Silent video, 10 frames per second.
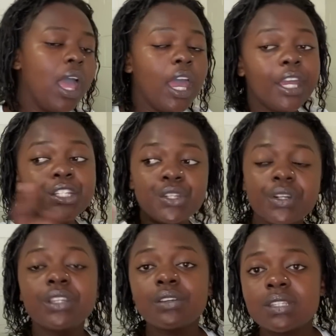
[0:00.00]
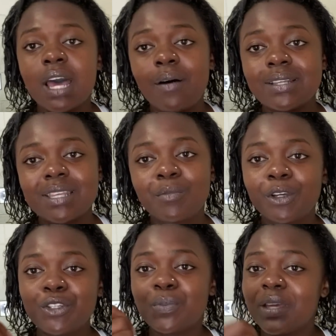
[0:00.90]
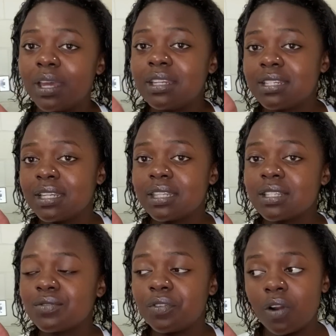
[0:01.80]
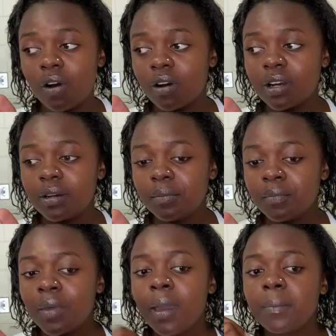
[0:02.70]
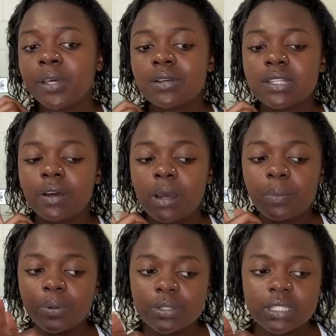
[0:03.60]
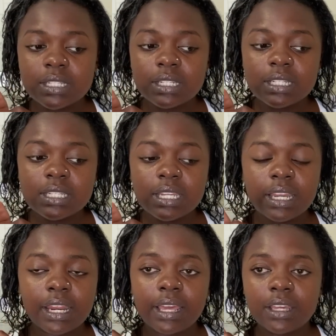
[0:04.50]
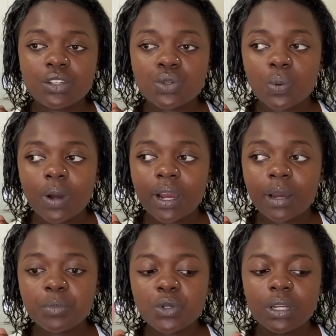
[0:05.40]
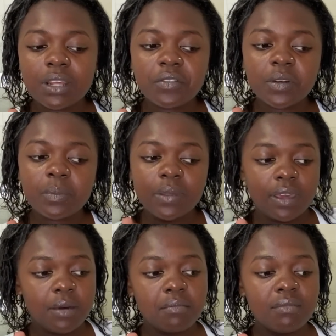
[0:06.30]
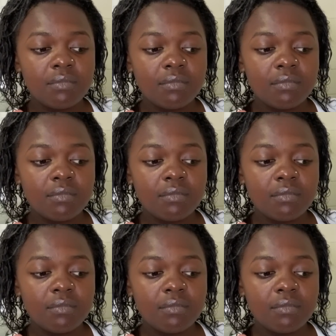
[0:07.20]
And during those hours, I'm going to be editing this vlog because I want to post it, and I get to work up to 11 p.m.